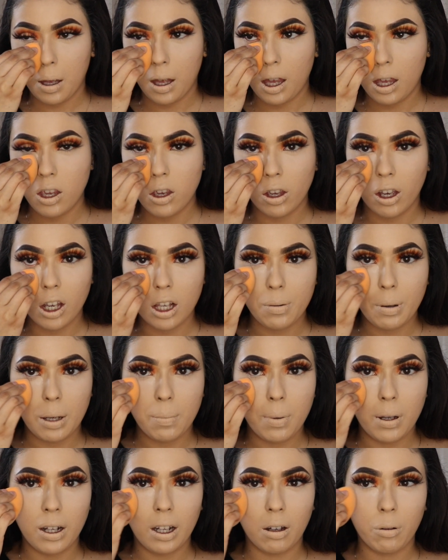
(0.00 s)
And you guys
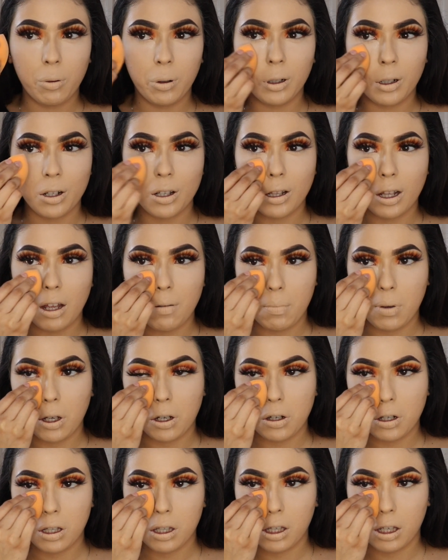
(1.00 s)
might be like, well, doesn't that
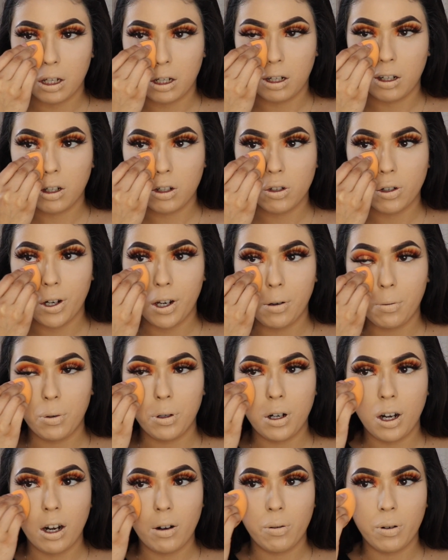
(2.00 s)
make your skin look dry?
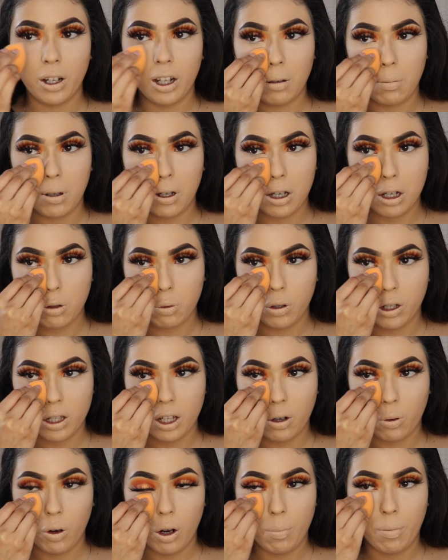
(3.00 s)
Well, not really, because once
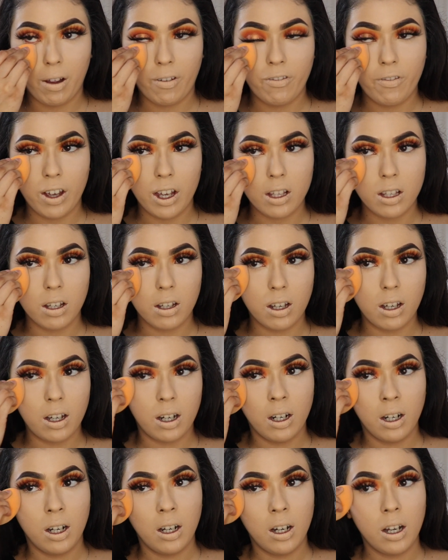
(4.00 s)
I wet my face
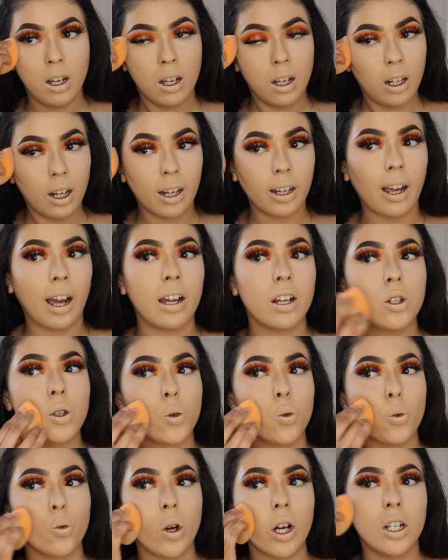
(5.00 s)
again, like I
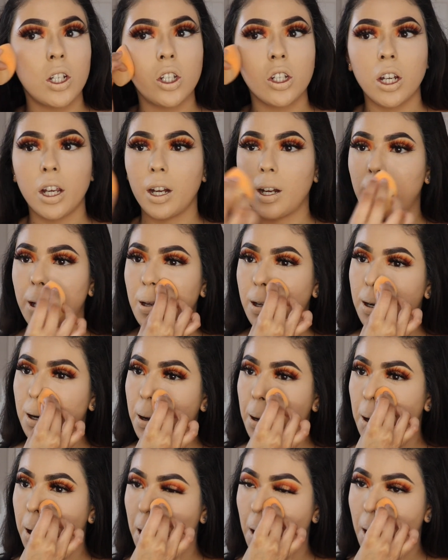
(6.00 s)
drench it in